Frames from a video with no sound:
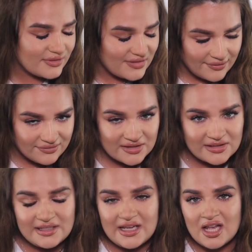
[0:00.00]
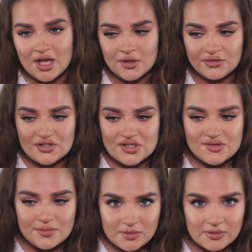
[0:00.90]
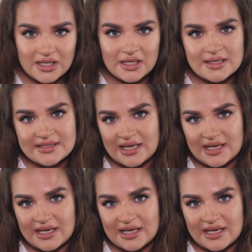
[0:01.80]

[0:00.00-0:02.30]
definitely the smokiness